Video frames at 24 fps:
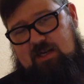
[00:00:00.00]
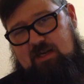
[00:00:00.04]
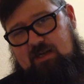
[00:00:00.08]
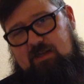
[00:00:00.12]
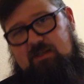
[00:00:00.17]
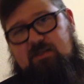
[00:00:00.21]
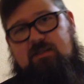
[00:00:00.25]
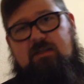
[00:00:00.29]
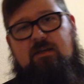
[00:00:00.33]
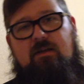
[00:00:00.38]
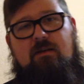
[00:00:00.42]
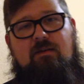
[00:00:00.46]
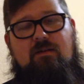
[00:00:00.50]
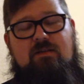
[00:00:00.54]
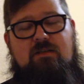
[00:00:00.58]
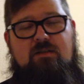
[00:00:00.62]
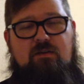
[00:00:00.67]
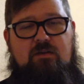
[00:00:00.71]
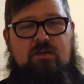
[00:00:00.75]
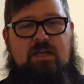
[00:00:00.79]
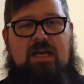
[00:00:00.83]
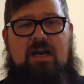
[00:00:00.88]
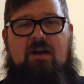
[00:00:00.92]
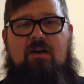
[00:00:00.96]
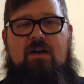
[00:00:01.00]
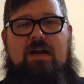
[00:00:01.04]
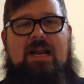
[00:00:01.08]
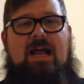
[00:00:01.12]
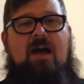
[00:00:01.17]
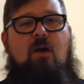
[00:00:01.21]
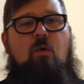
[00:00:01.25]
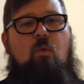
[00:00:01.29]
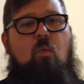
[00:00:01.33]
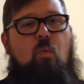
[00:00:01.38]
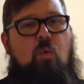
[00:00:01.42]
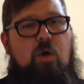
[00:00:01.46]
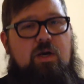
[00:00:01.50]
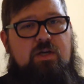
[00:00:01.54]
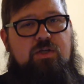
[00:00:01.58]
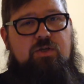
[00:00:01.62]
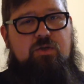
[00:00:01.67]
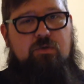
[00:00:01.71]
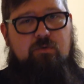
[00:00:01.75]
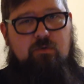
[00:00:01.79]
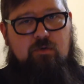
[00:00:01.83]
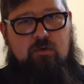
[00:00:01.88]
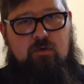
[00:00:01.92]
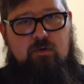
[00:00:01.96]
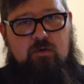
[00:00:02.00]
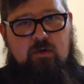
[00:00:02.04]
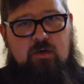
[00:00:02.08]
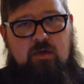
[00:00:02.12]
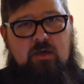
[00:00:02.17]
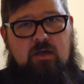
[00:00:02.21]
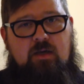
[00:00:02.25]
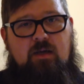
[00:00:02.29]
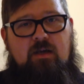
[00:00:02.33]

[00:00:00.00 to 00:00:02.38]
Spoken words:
And it's a carried out ritual.